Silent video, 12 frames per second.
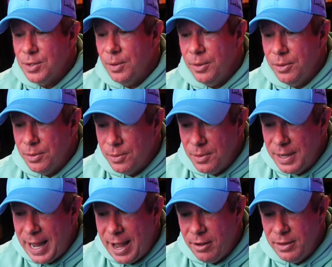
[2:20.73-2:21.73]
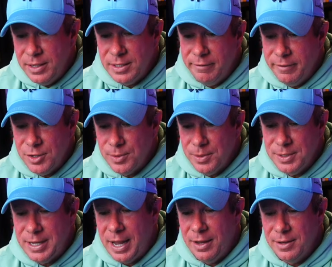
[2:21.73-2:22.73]
scrolled through countless visual
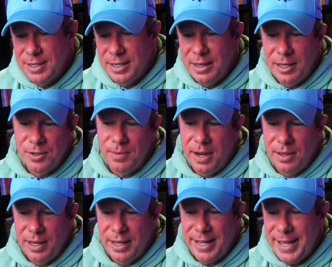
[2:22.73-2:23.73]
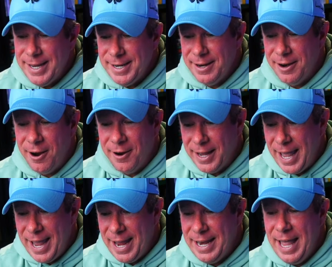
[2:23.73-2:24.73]
styles and clicked around like a kid in an
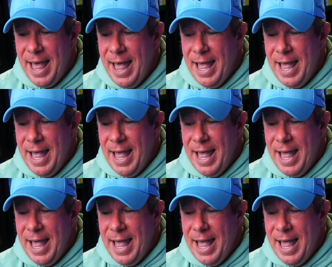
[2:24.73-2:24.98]
arcade,